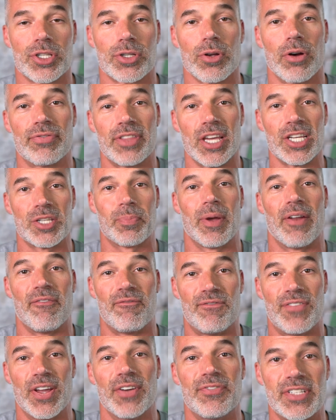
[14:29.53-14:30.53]
So if they spent
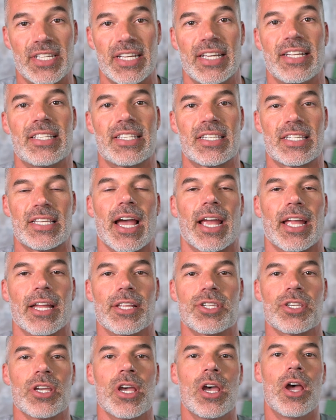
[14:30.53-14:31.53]
15
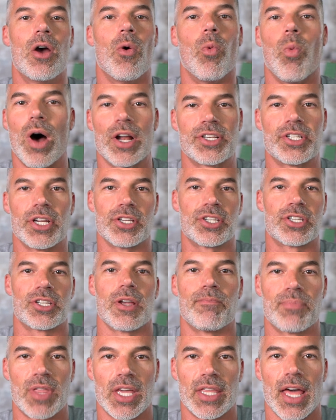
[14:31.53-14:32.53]
seconds watching
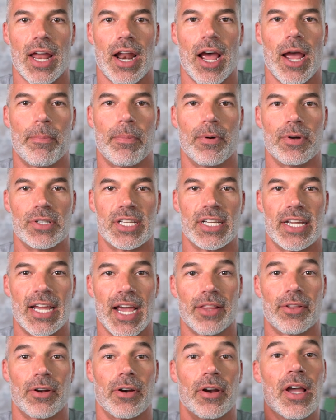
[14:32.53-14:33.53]
something that I put
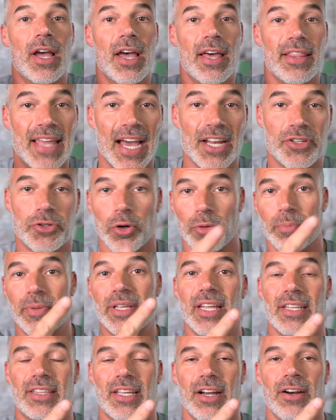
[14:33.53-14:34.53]
together, that told me
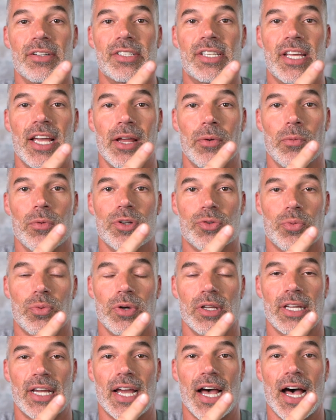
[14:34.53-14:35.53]
that their intent was
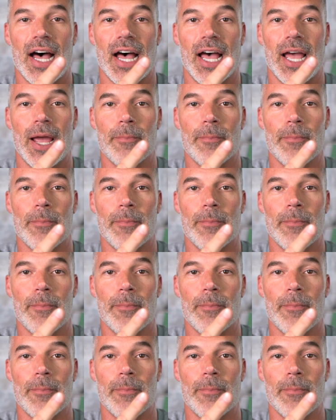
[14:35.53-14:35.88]
really high.